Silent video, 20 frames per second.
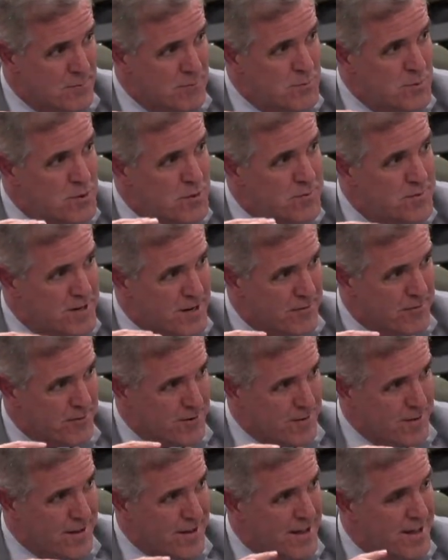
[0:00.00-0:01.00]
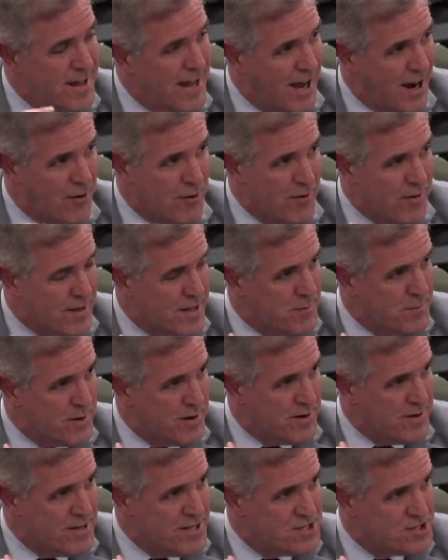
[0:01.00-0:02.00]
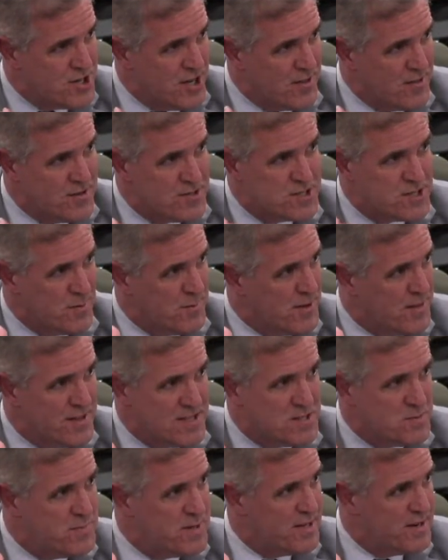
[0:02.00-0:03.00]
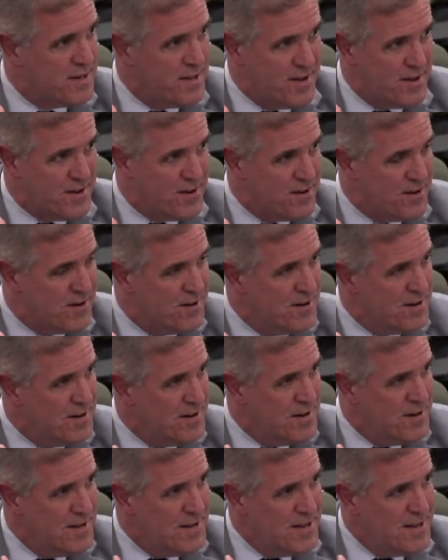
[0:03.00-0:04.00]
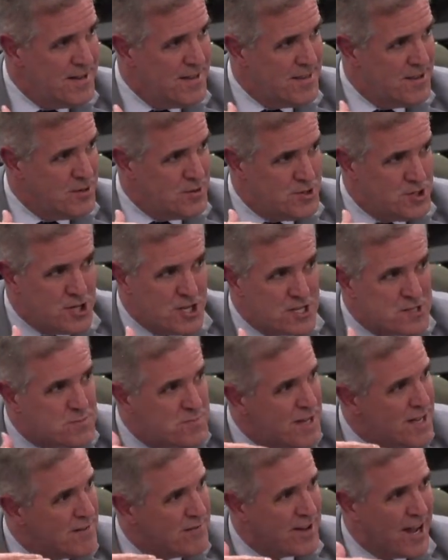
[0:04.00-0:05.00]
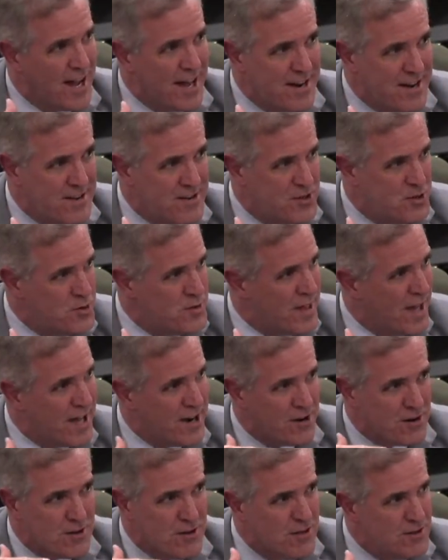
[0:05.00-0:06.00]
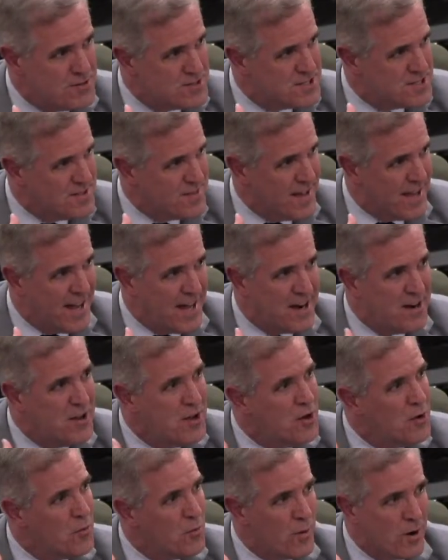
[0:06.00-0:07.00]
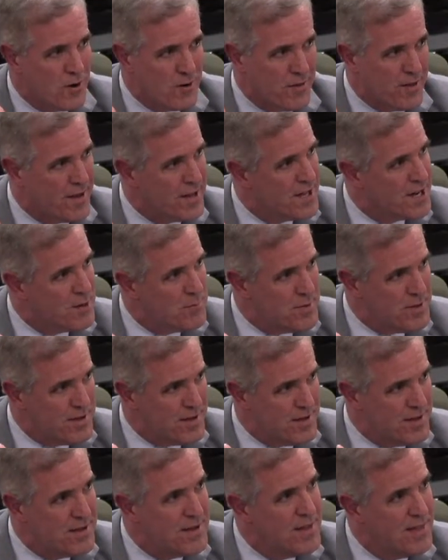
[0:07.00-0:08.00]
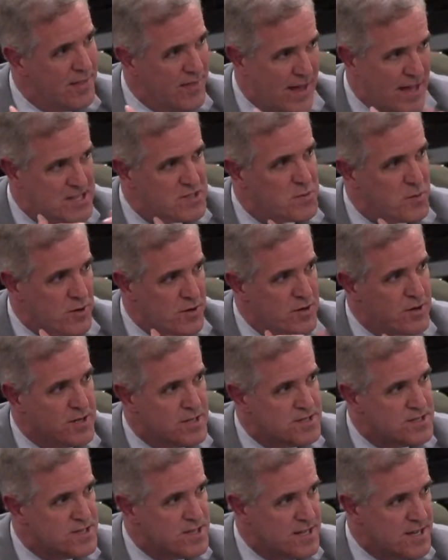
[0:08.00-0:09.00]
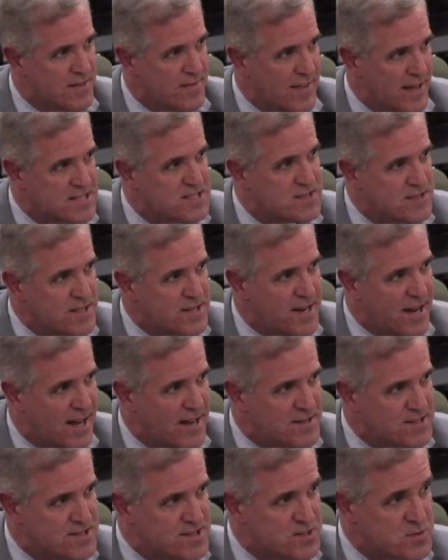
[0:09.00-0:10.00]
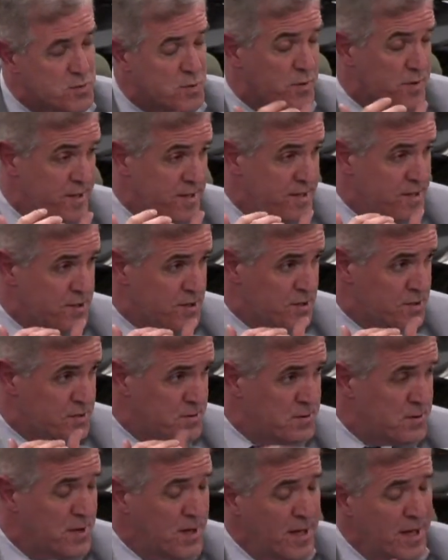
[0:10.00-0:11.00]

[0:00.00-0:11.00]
Some move differently. How are they compared to each other? Somebody that's been here who just may have gotten to that or close to that, where are they going to be? That's where you could see it, and that's the analysis we'll need to do.